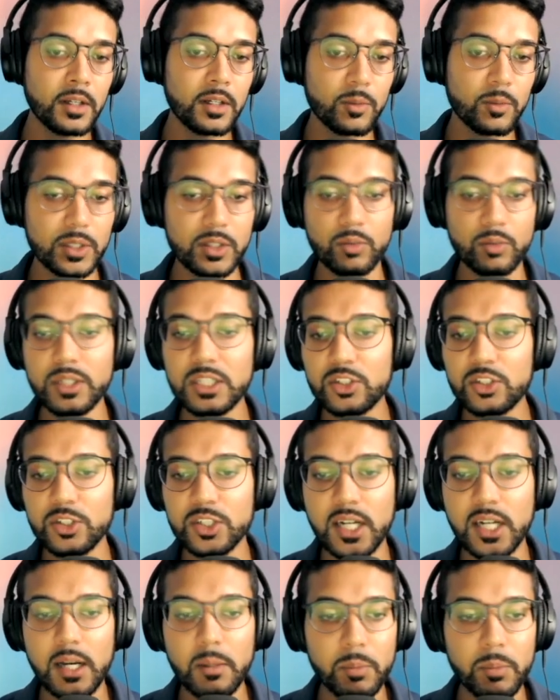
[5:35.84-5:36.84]
With the
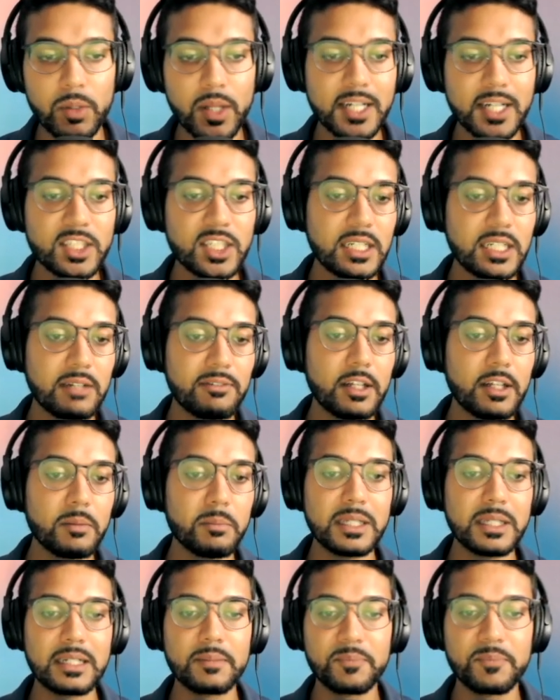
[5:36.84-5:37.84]
research hub, blockchain
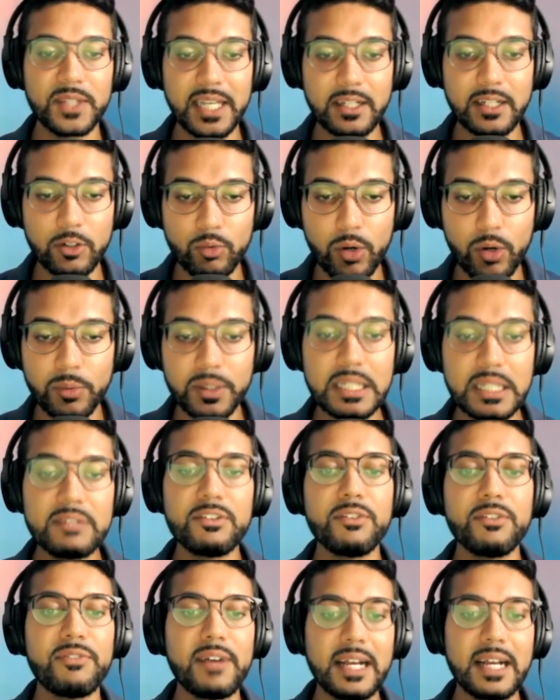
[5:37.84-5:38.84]
development can grow
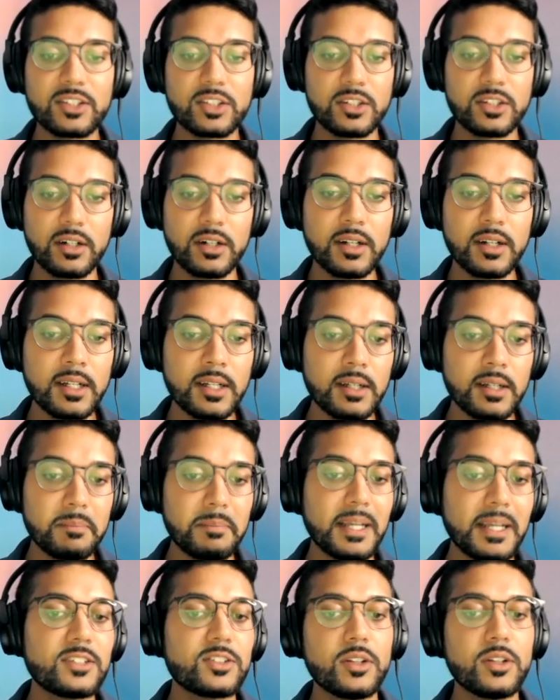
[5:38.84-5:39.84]
even faster
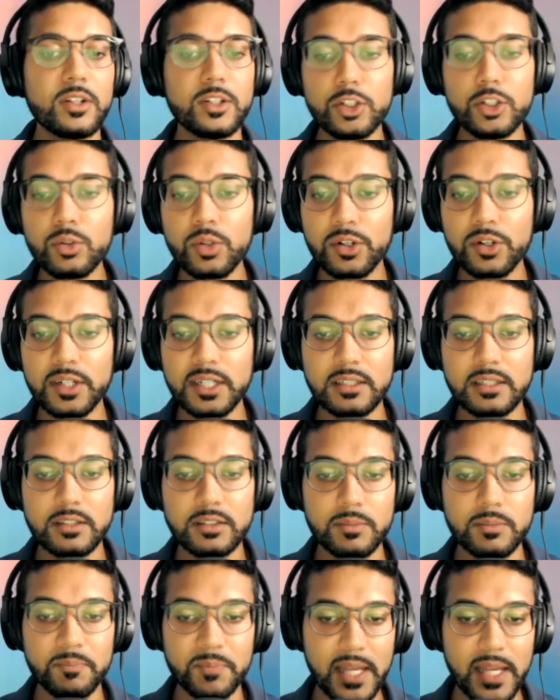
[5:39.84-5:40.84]
based on the new
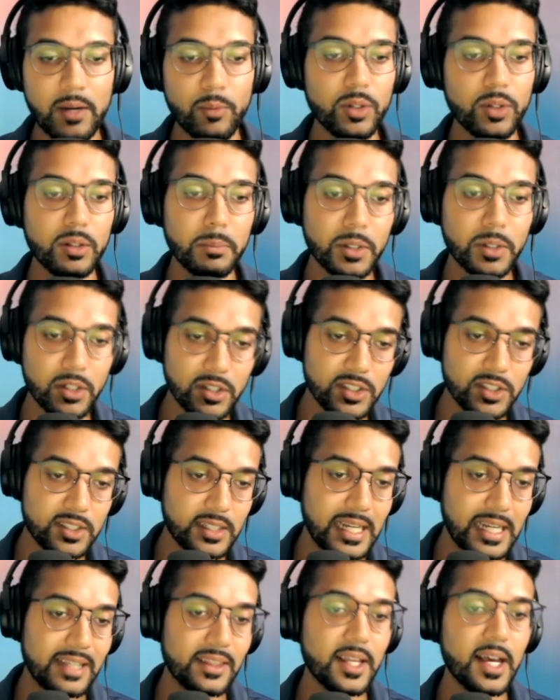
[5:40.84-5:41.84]
learnings that will emerge,
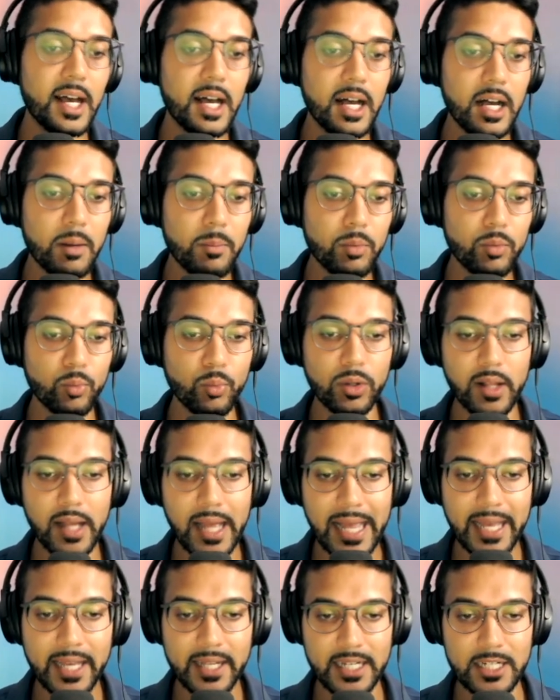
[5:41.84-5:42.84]
and the hub will
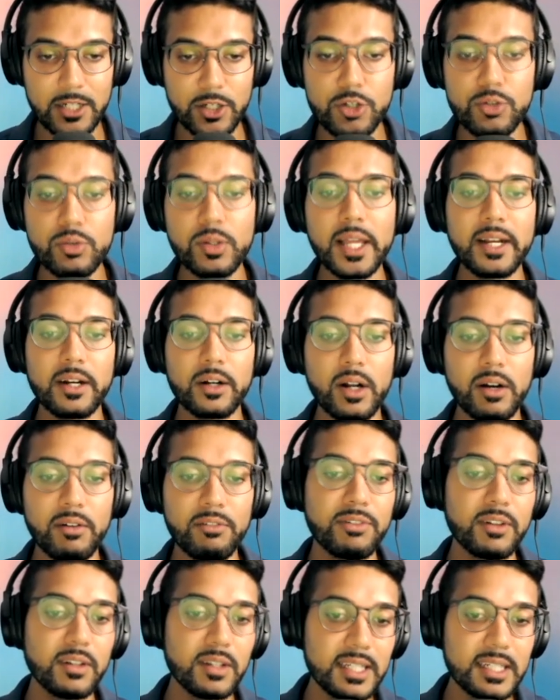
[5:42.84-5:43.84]
add a new layer of
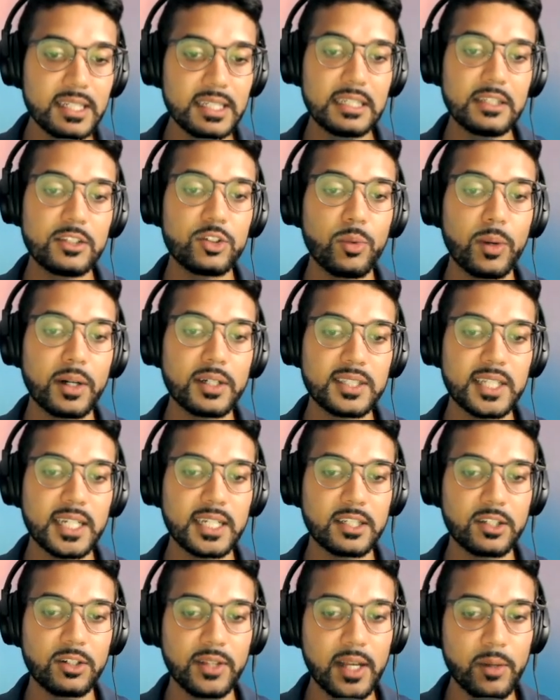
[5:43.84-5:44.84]
validity to our
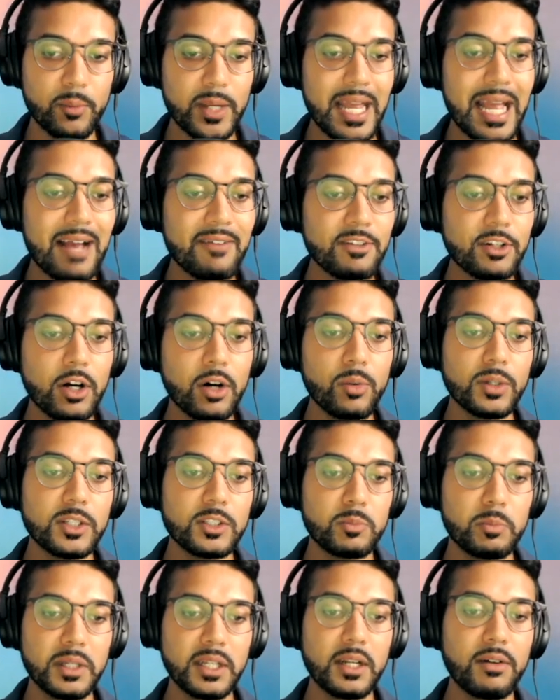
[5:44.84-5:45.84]
sector that we haven't
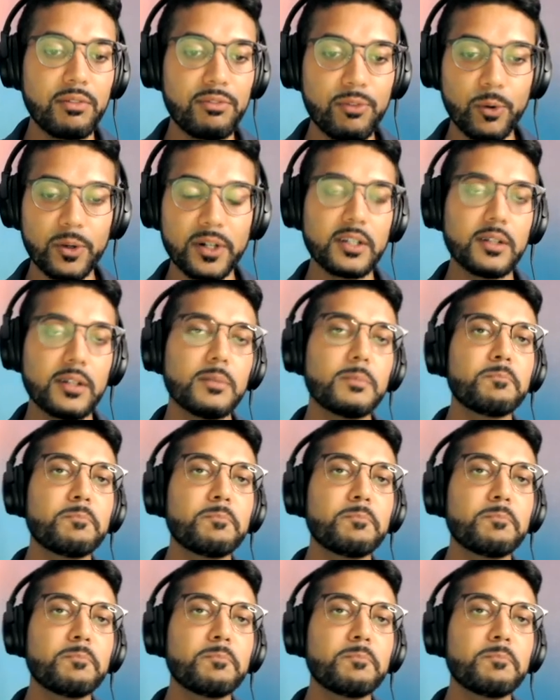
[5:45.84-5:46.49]
always been afforded.